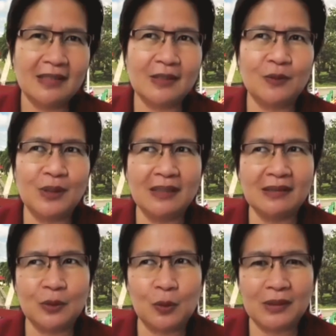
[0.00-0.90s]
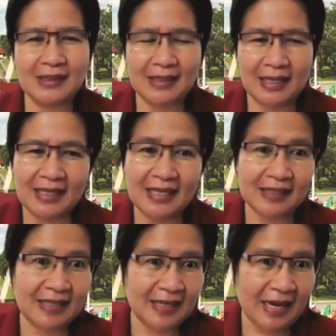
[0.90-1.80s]
students who were studying
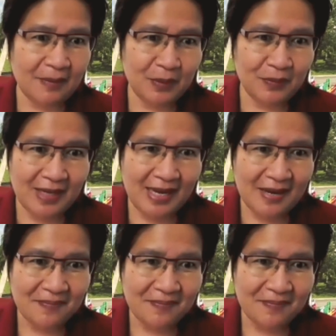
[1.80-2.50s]
at the library.